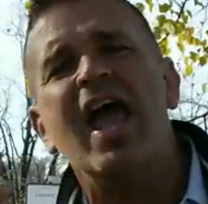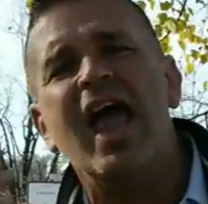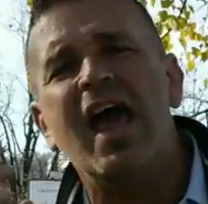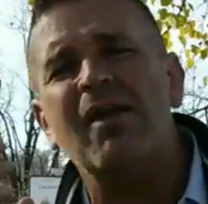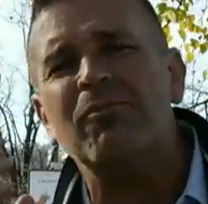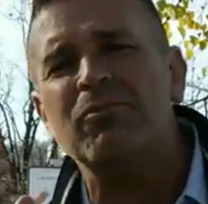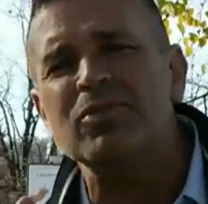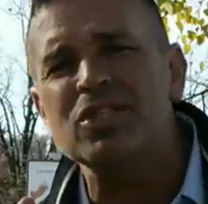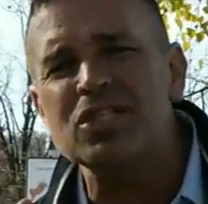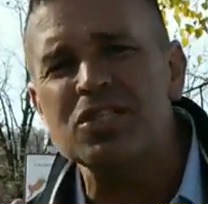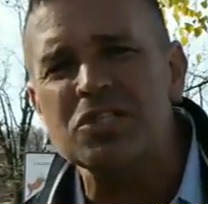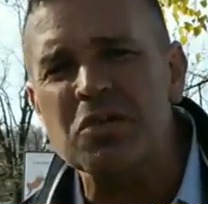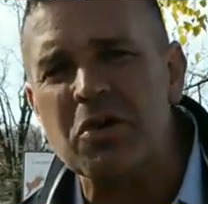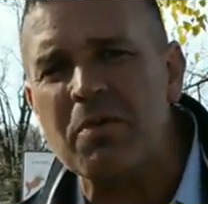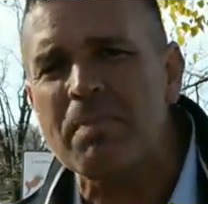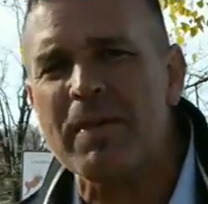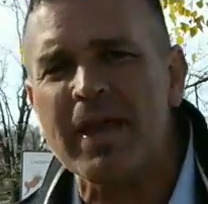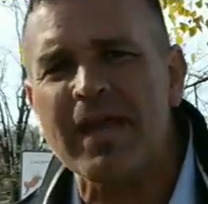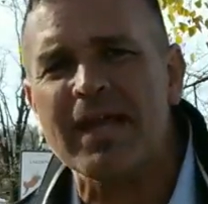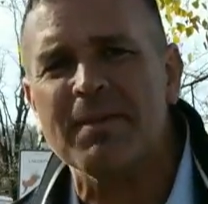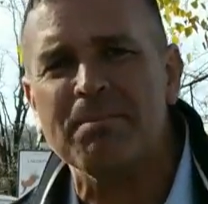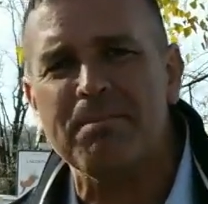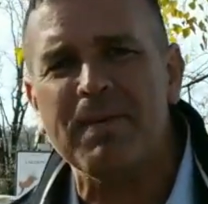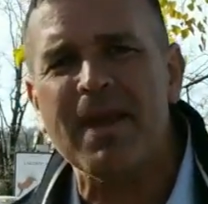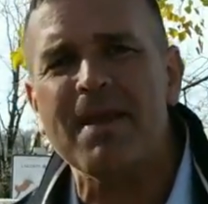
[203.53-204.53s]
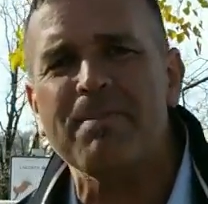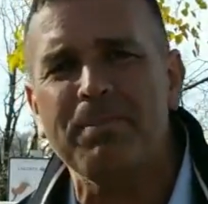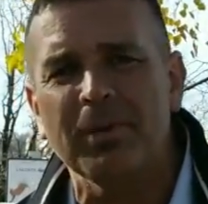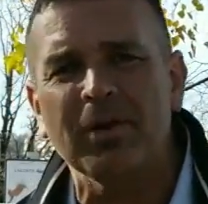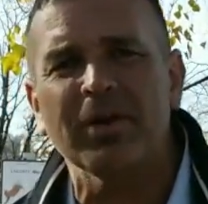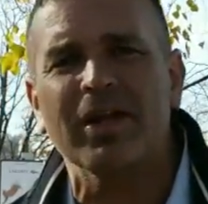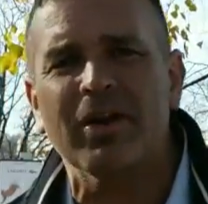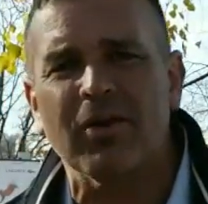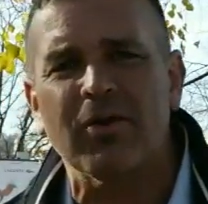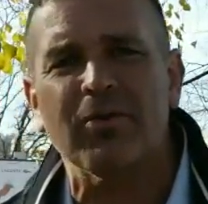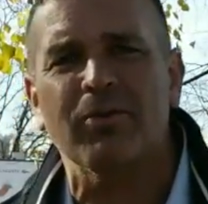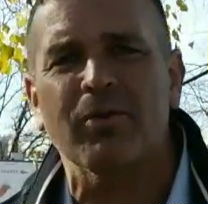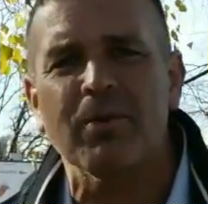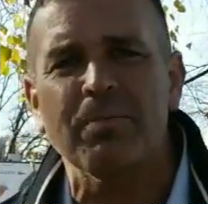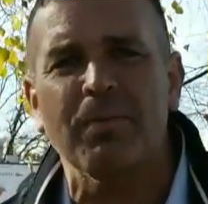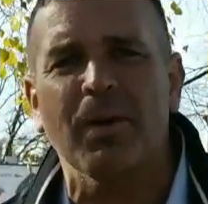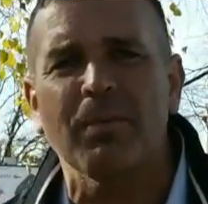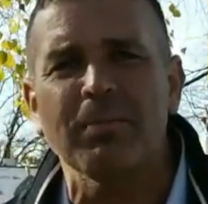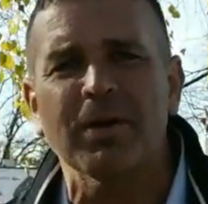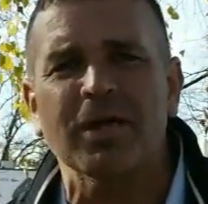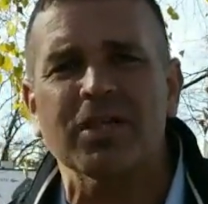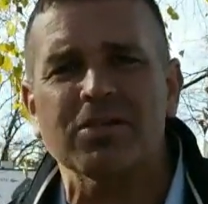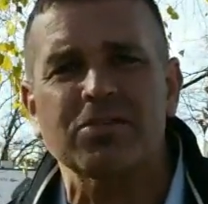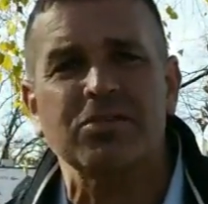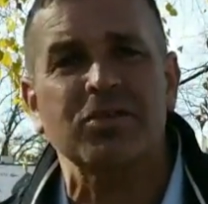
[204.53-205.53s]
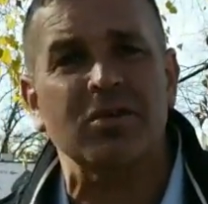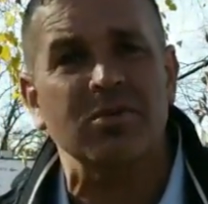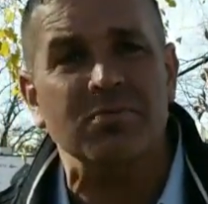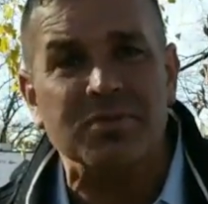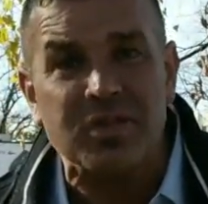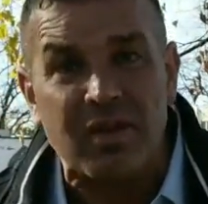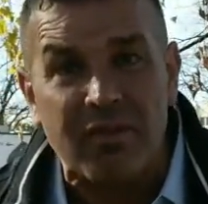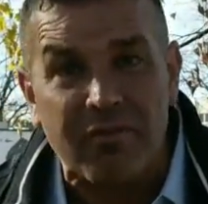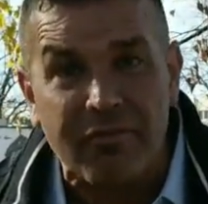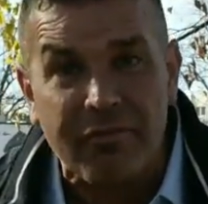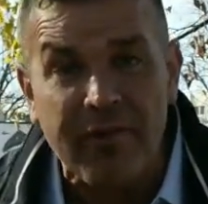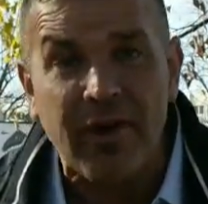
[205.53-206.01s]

and Serbian people here in Republika Srpska,